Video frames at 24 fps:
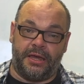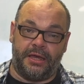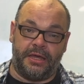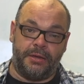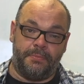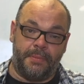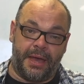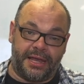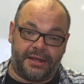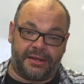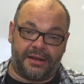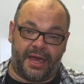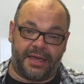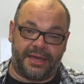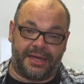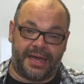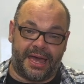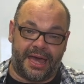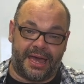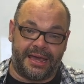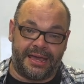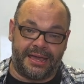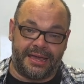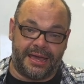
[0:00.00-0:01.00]
You make like
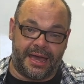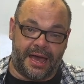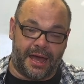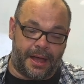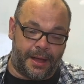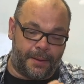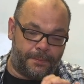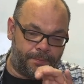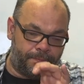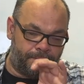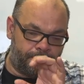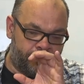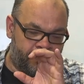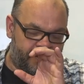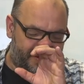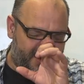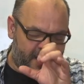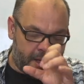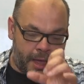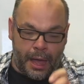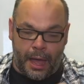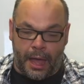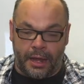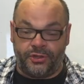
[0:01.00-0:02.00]
a, um,
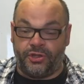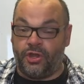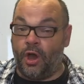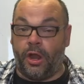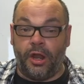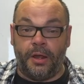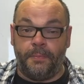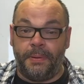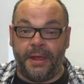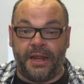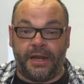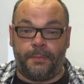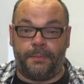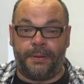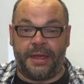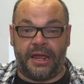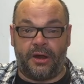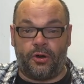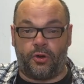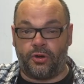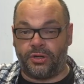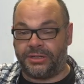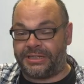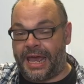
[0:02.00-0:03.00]
a dollar bill appear
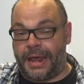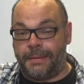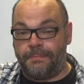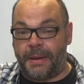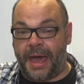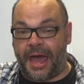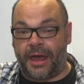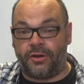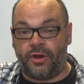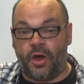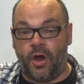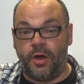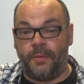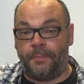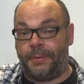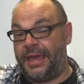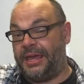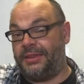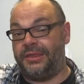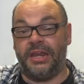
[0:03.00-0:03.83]
or a £10 note appear.